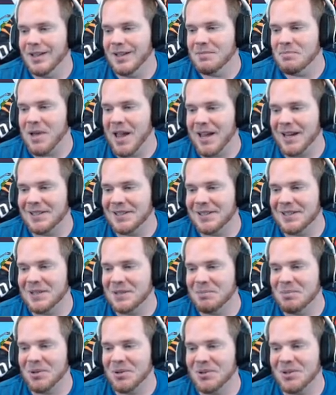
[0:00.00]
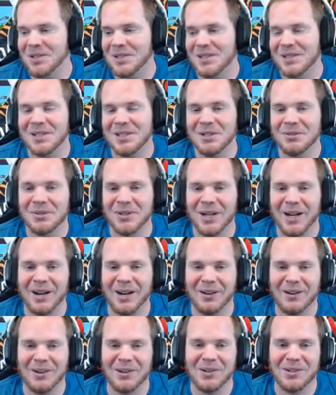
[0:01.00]
Pegasus boots and silver
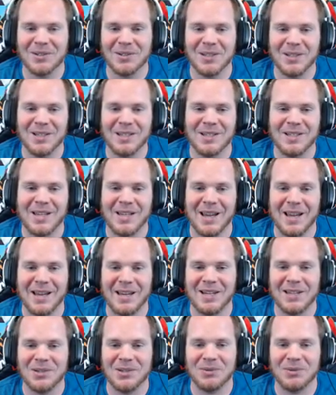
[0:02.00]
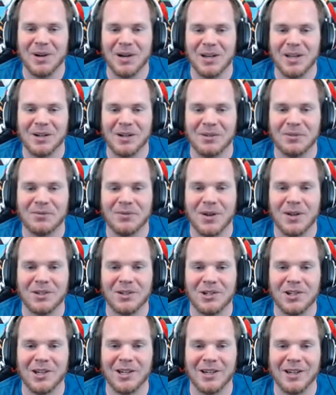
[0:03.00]
arrows. Dan is ready to fuck
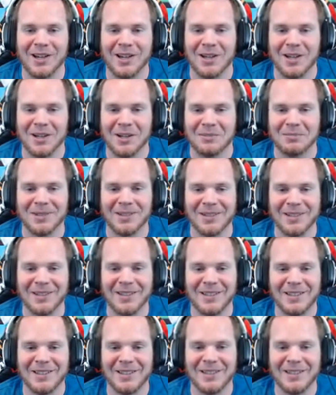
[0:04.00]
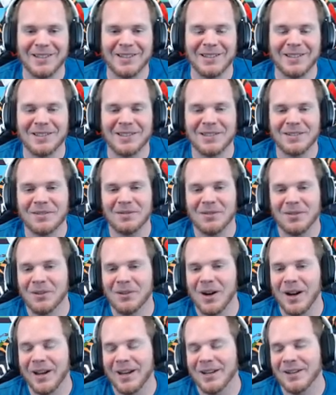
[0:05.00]
shit up.
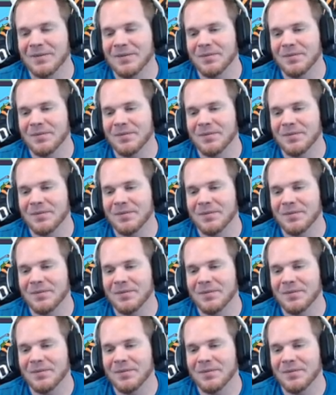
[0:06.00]
Right?